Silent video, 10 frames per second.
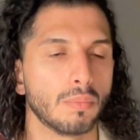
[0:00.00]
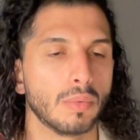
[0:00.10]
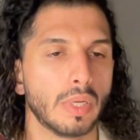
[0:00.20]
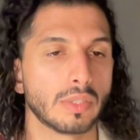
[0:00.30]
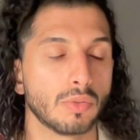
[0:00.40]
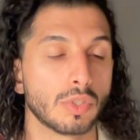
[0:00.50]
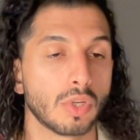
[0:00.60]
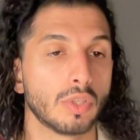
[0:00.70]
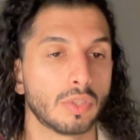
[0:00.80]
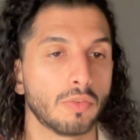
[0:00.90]
as a
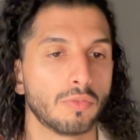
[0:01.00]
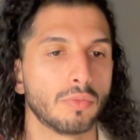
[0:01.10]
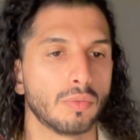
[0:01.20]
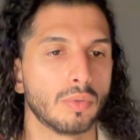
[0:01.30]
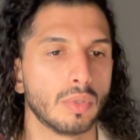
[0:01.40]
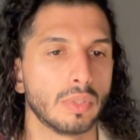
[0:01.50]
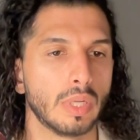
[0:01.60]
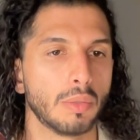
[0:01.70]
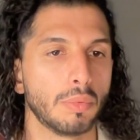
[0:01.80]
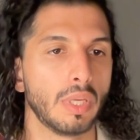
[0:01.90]
result of
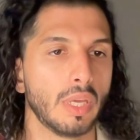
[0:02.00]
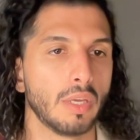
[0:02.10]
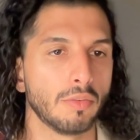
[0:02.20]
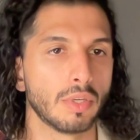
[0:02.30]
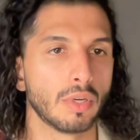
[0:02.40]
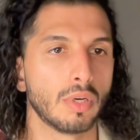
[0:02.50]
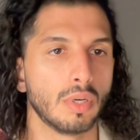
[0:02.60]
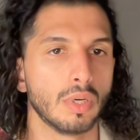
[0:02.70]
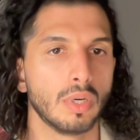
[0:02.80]
their behavior